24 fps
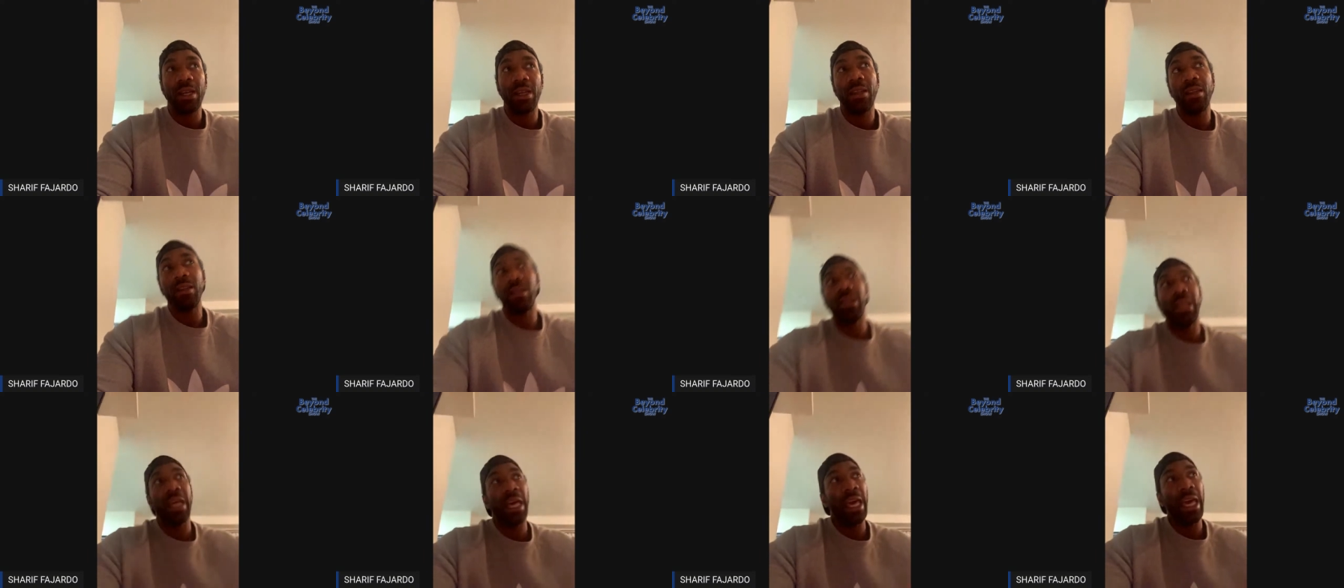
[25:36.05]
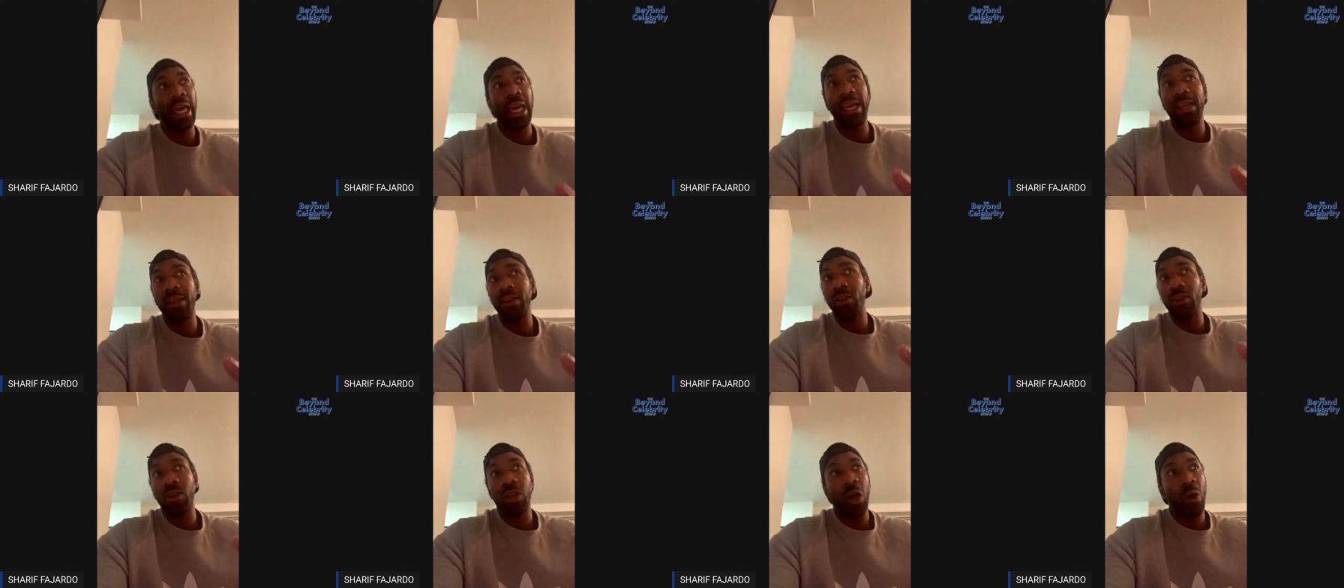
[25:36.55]

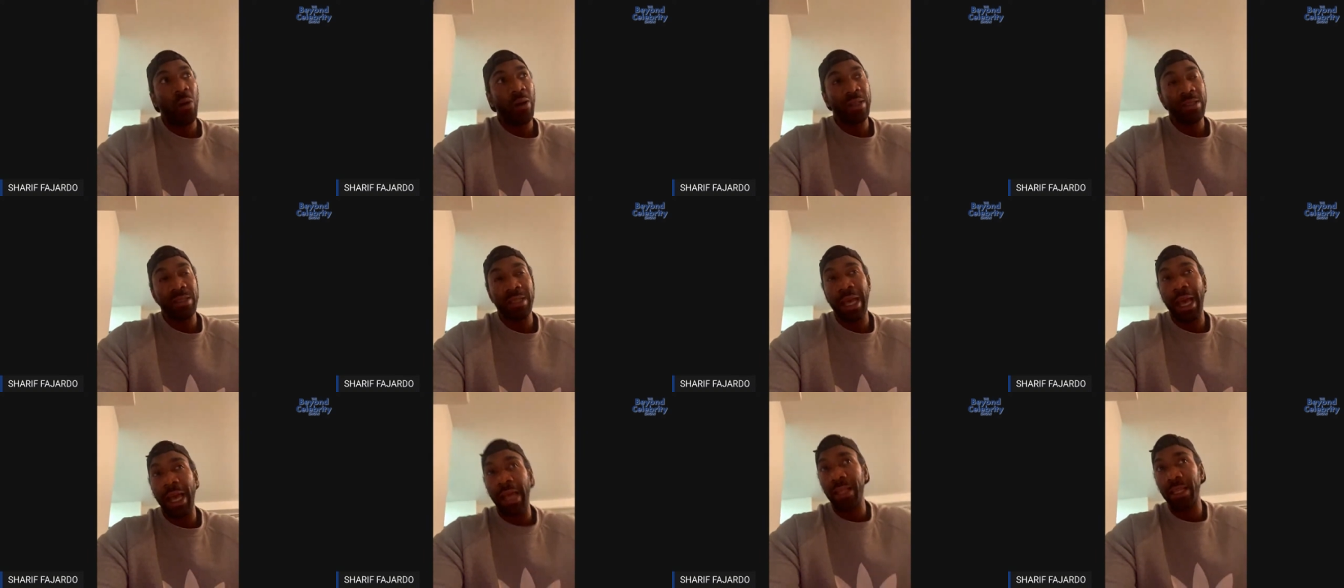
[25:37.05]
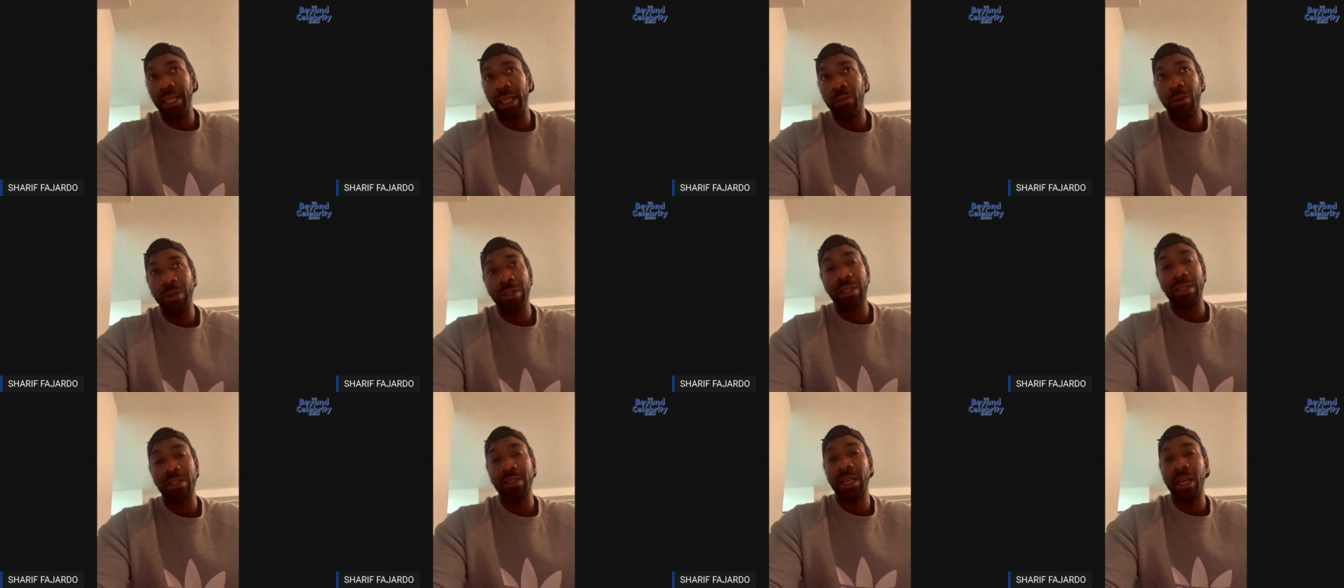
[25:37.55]
they know exactly
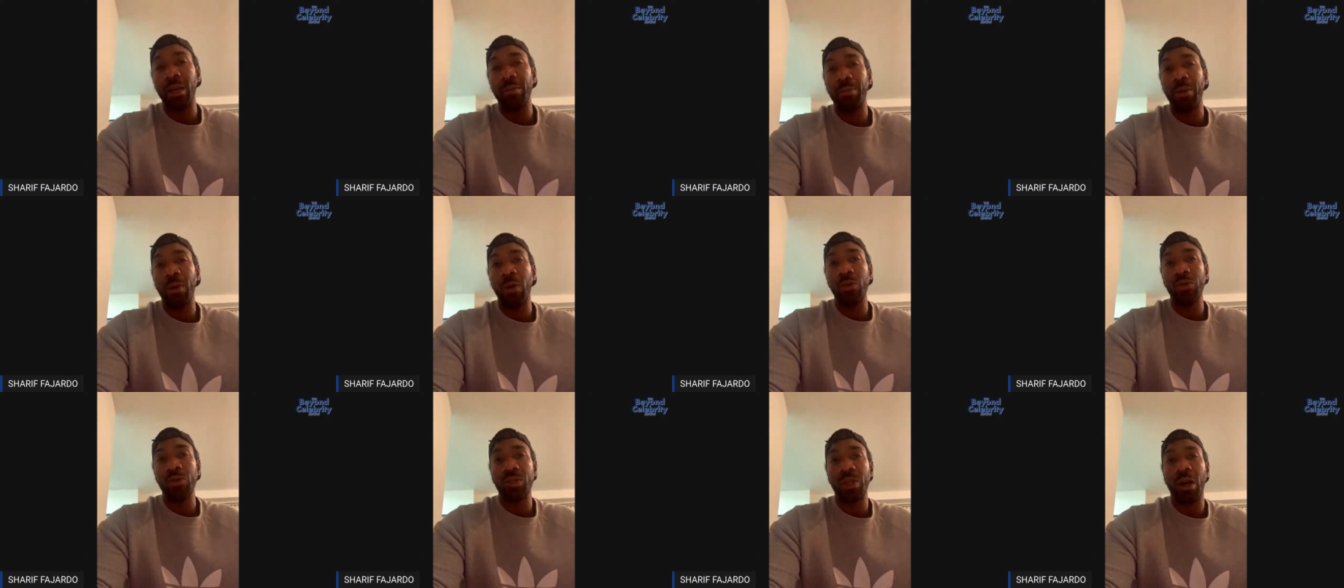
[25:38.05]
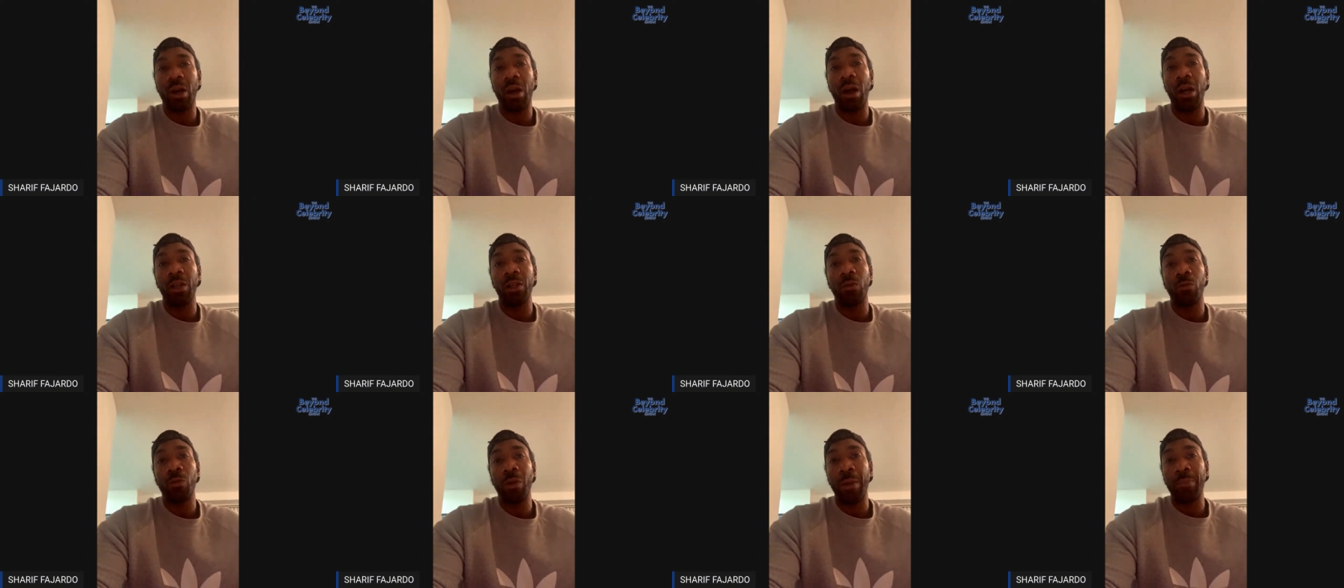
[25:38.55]
what the tempos are,
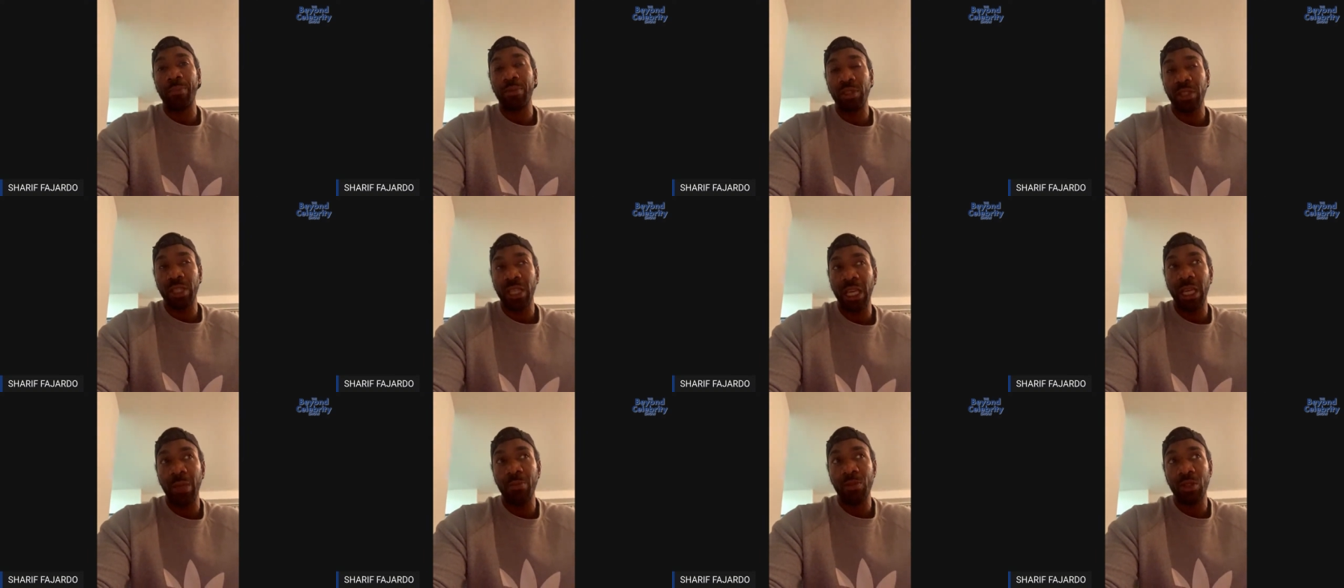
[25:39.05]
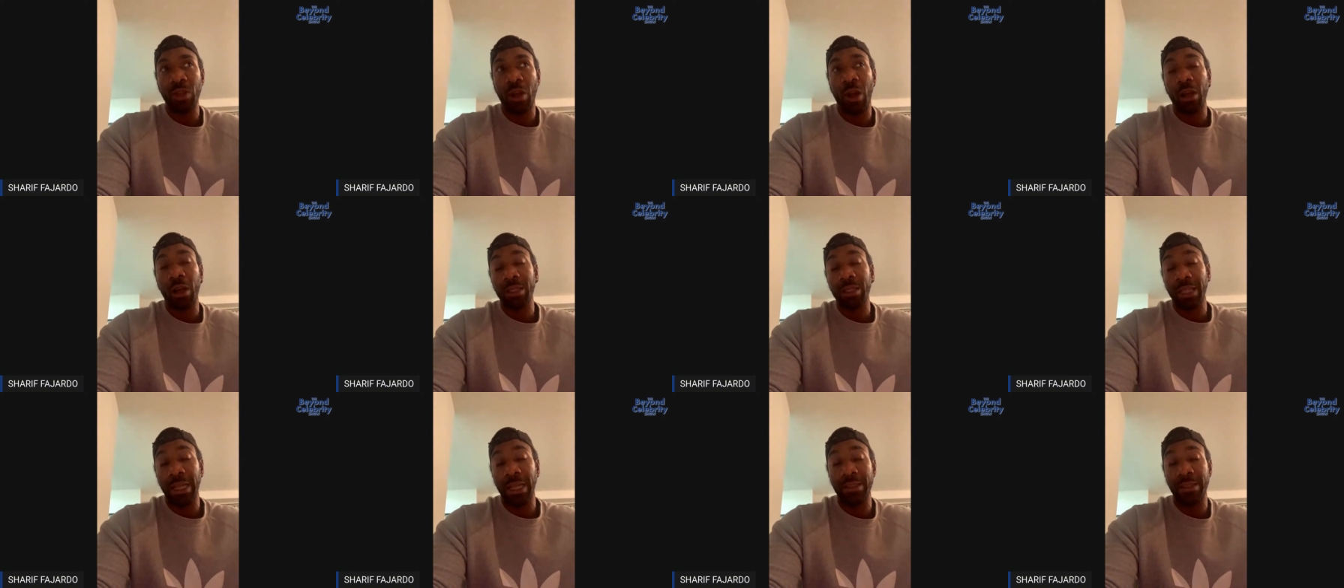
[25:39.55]
the rep schemes are,
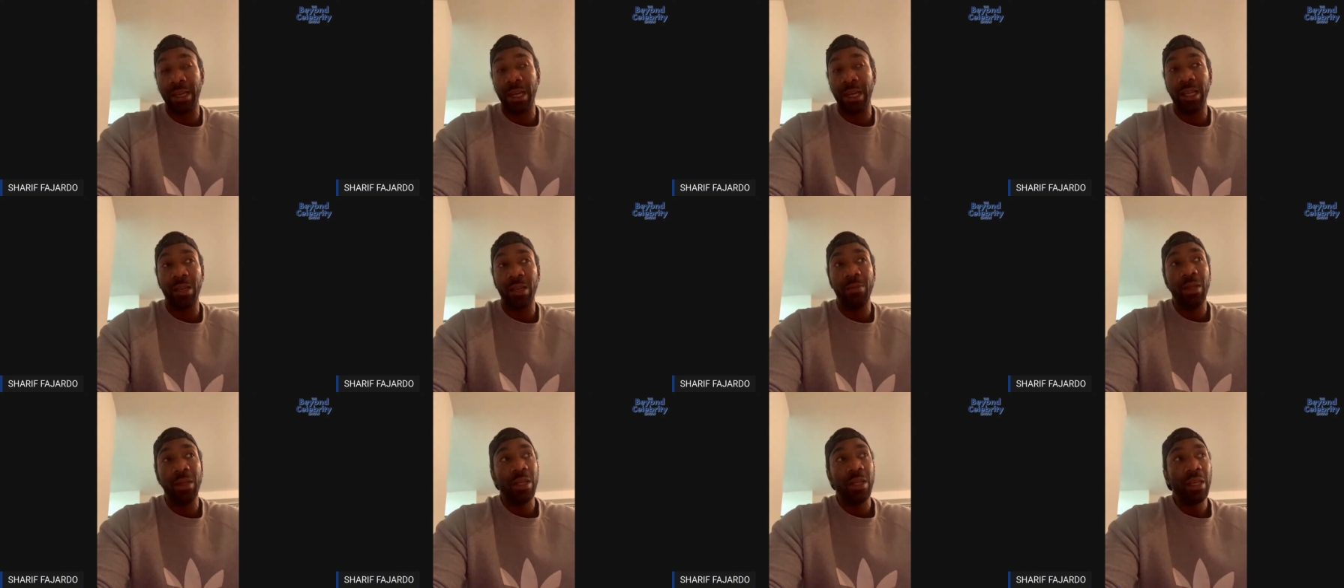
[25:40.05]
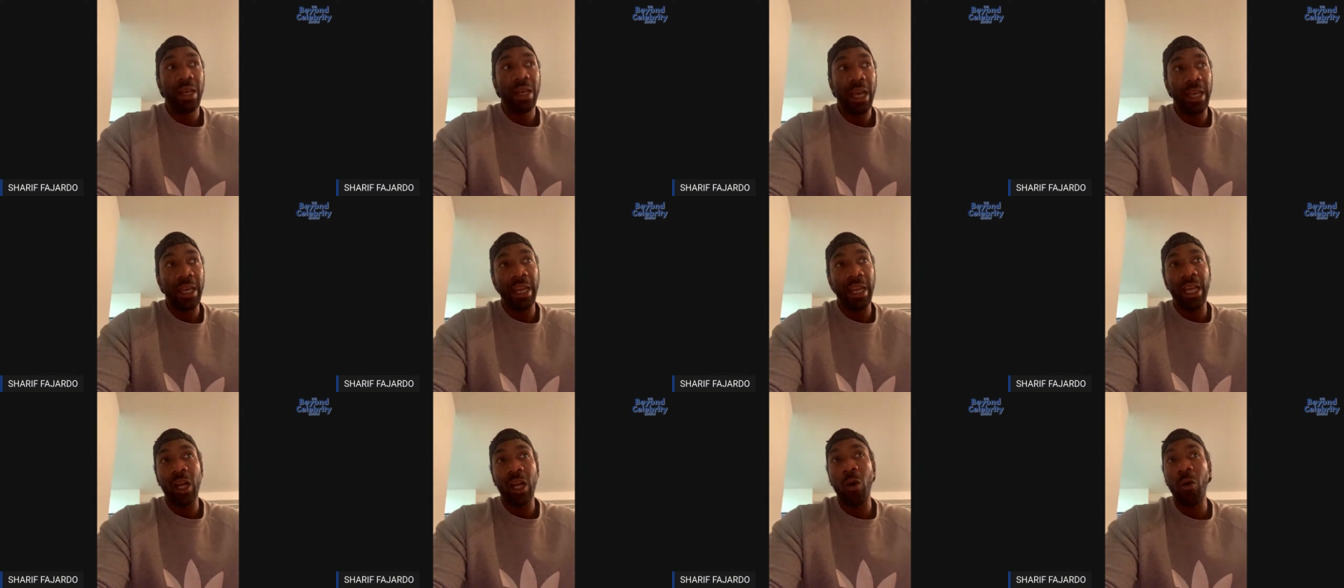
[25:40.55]
because I tell them, and
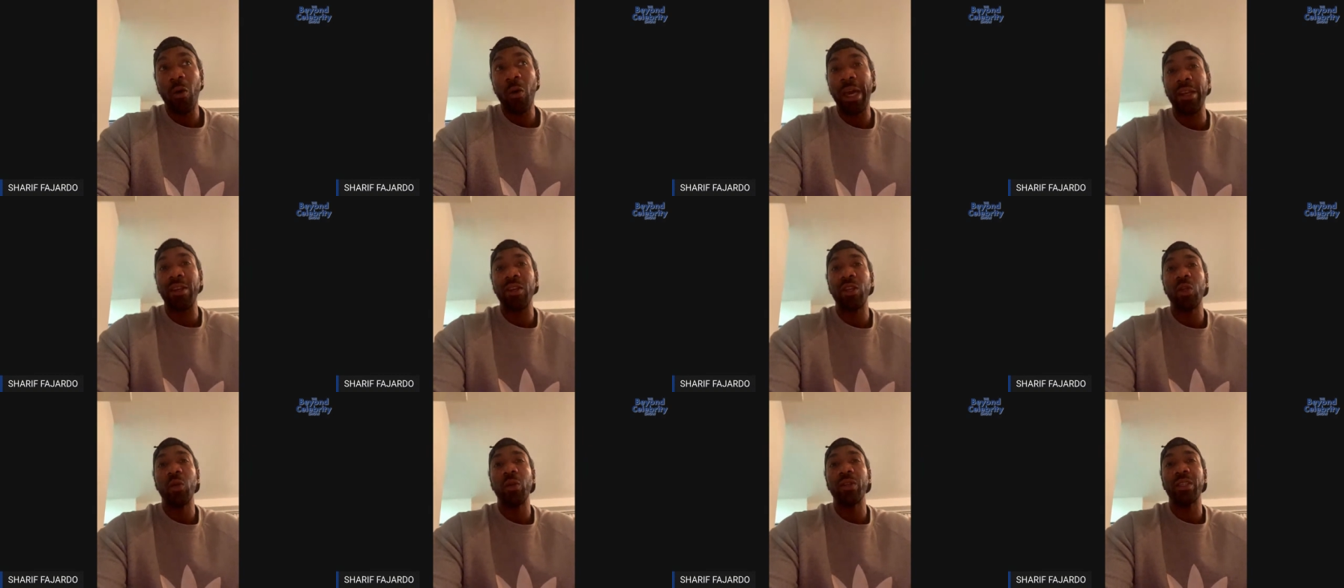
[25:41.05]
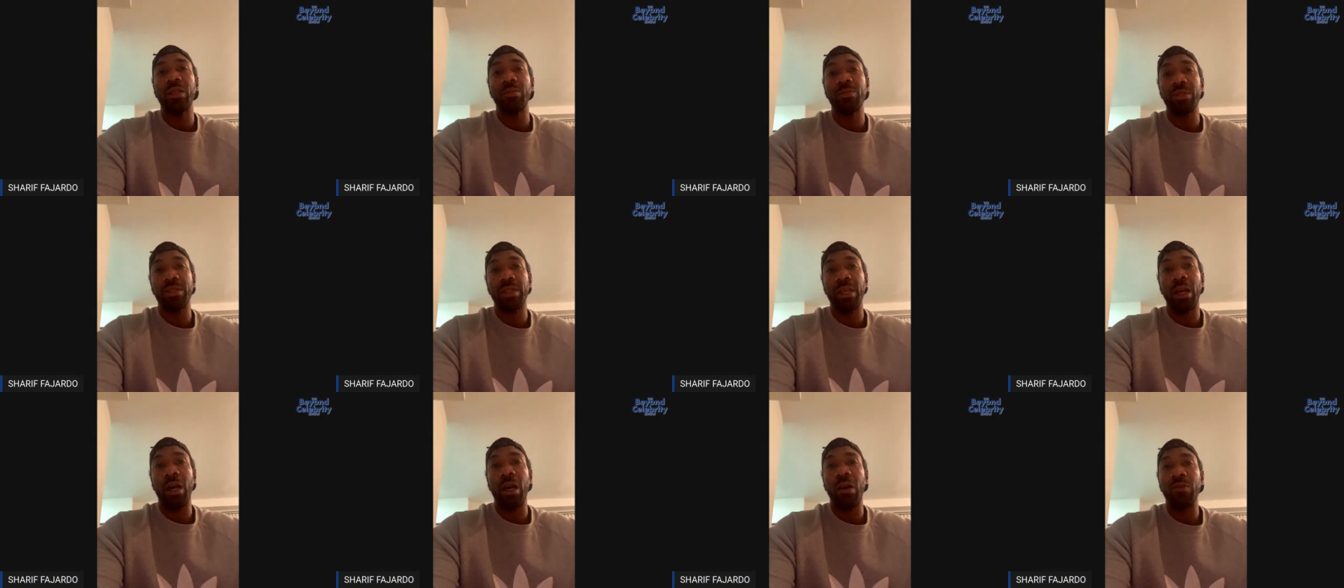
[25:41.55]
they go ahead and do it
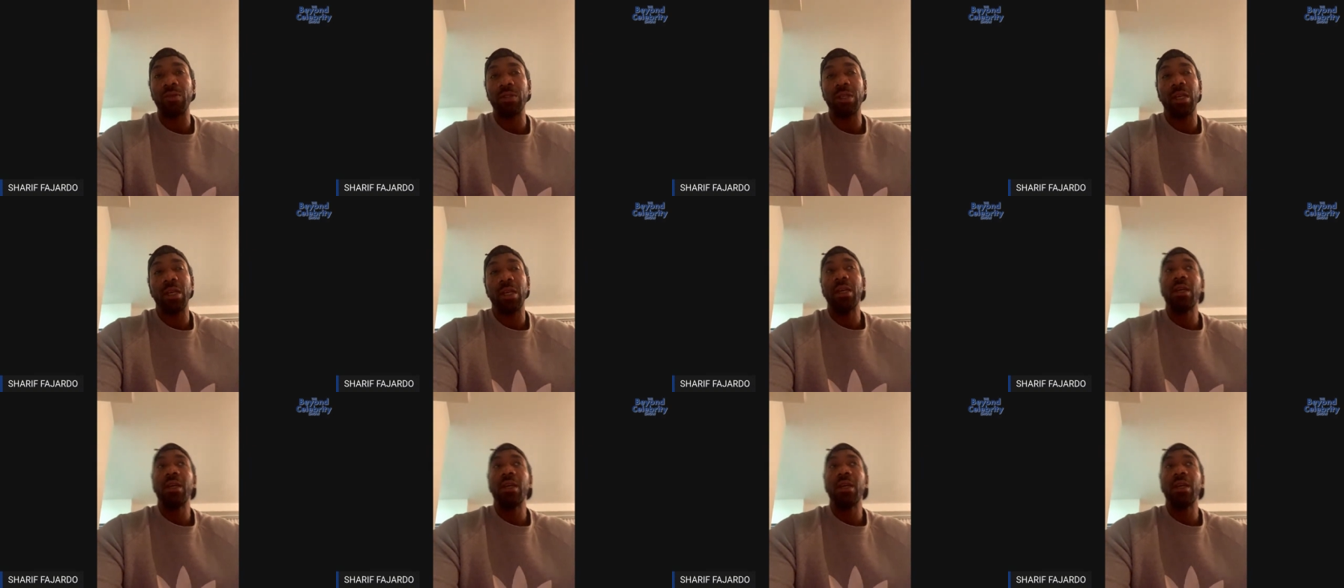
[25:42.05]
themselves.